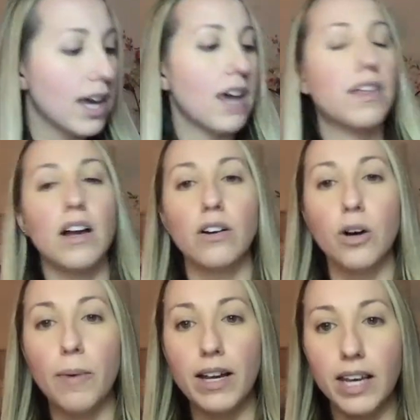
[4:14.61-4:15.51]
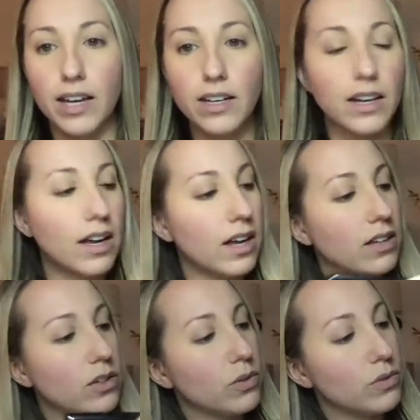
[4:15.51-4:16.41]
And then I'll go back in
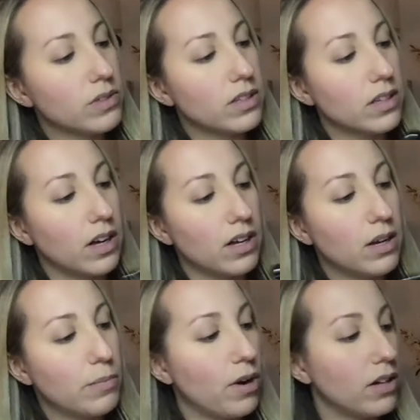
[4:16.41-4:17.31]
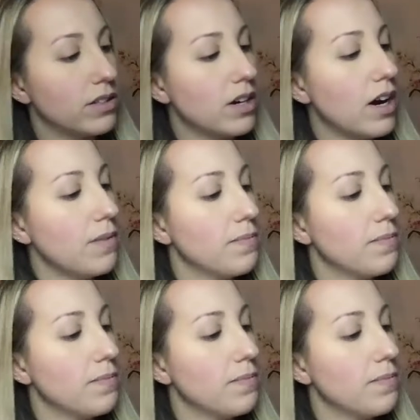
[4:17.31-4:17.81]
and use the bronzer